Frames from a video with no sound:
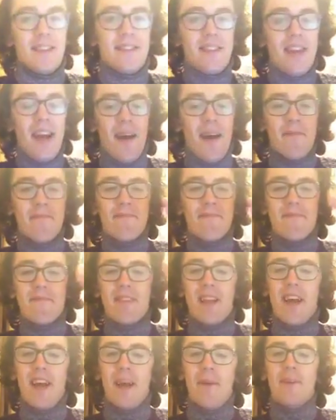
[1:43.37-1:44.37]
da.
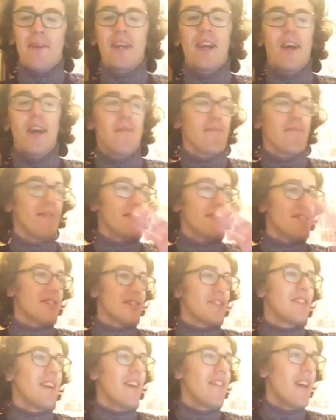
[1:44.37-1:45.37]
Here we go. Let's
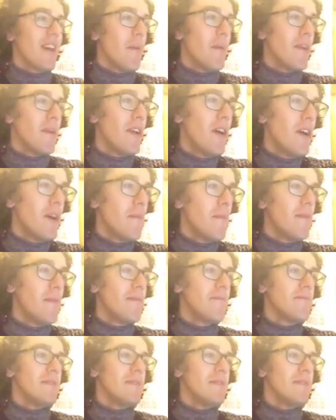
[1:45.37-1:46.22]
just set that one up.